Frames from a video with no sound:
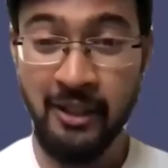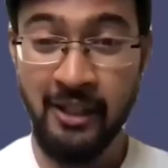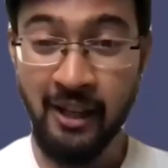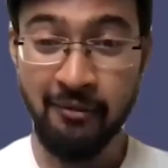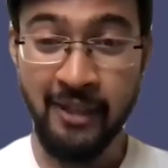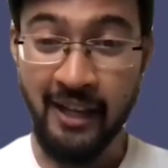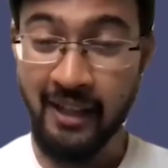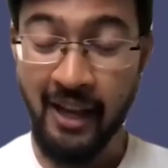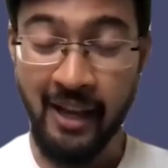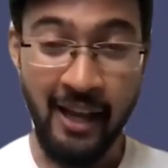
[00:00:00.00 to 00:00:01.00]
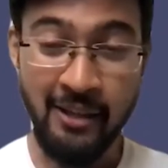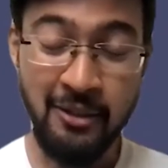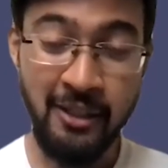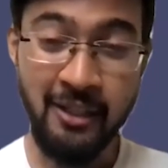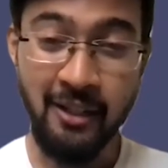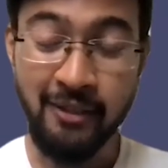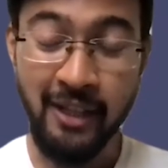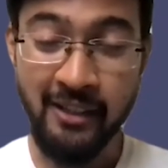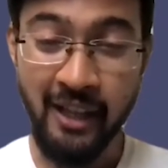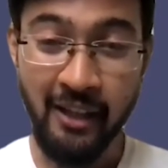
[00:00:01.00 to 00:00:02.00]
love that. I actually love
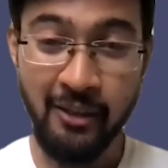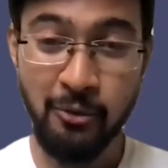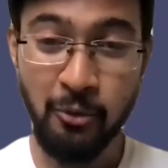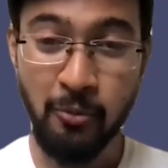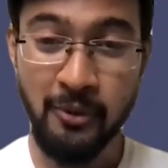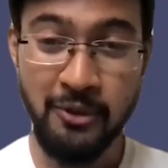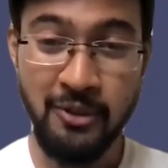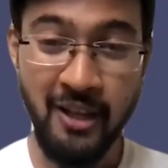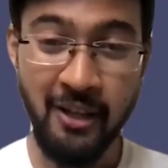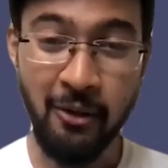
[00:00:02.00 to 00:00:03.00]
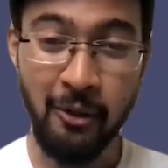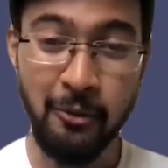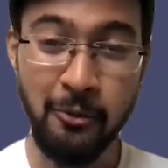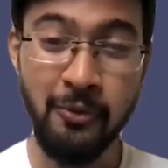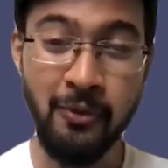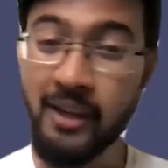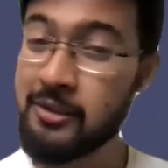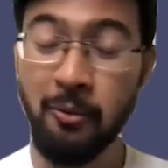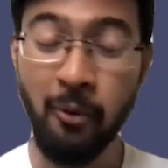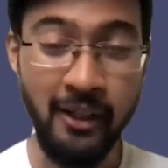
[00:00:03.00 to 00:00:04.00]
that. Thank you so much for sharing all those ways
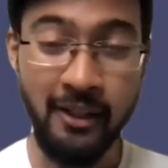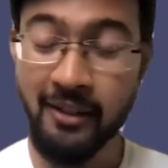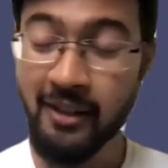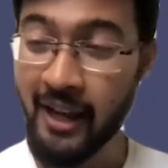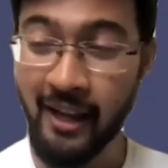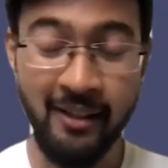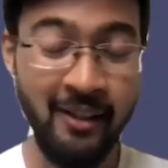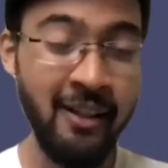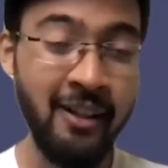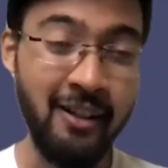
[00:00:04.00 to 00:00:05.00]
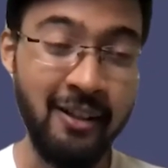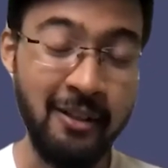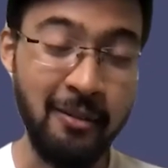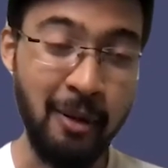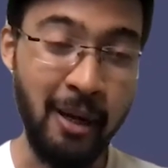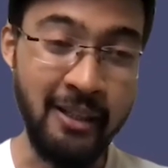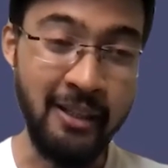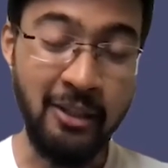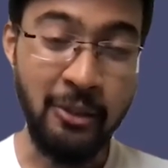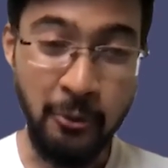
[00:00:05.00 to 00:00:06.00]
to volunteer. And I
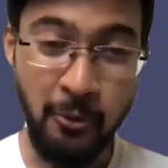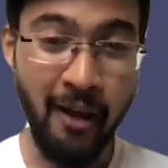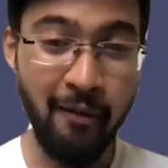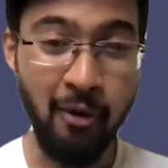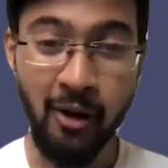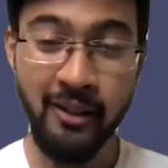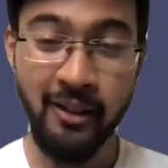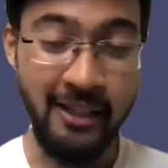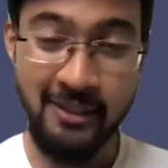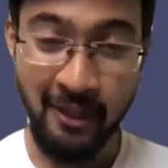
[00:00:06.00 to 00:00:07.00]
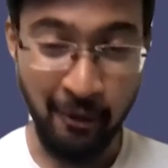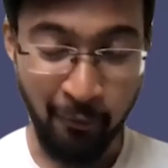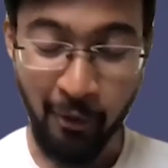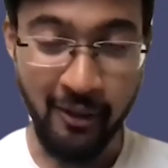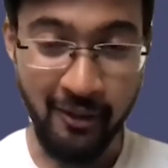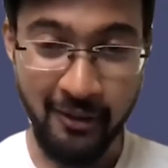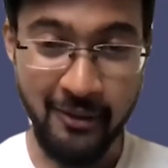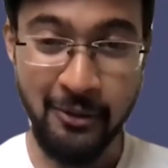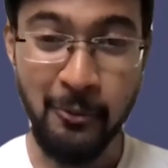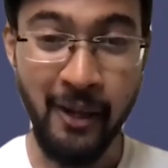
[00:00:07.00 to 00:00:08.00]
think you have got a great set of
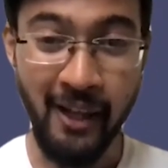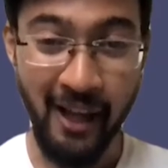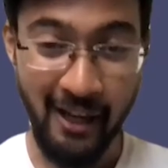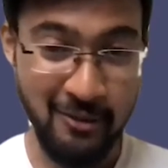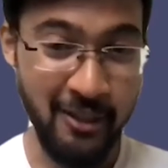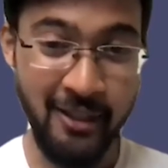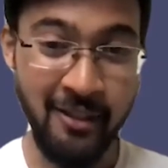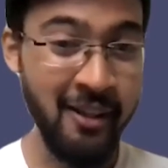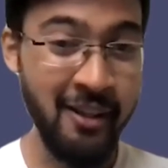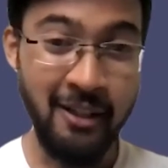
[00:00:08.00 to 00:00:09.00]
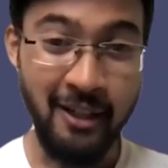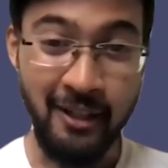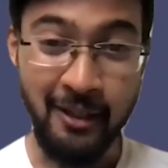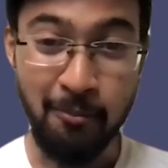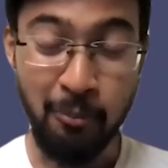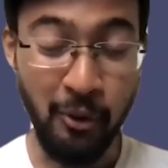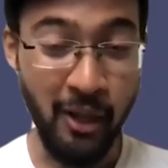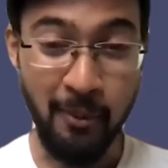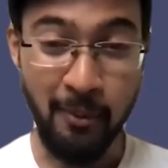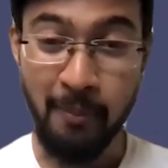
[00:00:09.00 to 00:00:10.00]
volunteers who can actually put
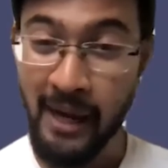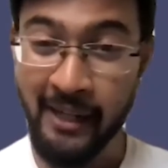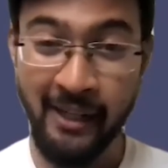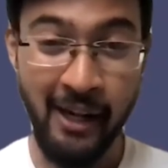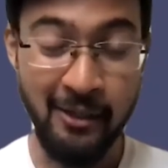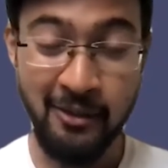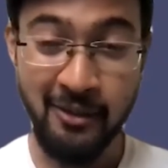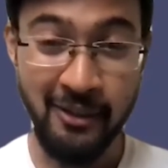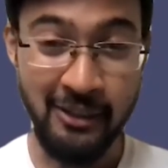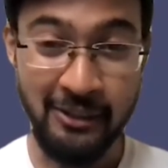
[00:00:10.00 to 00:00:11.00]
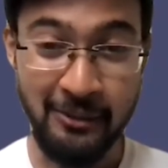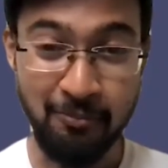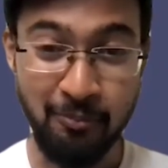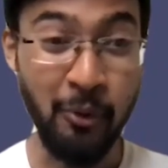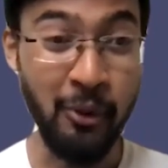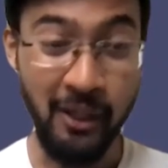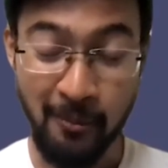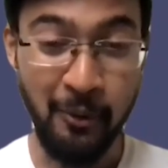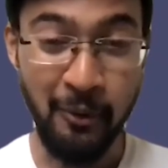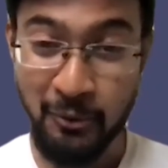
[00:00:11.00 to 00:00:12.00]
up a band and put
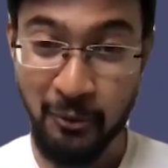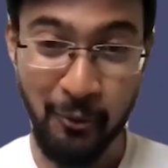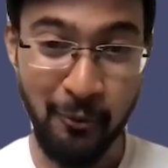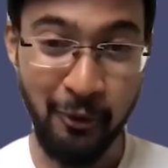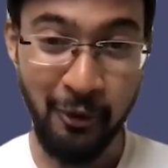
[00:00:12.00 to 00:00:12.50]
up a show for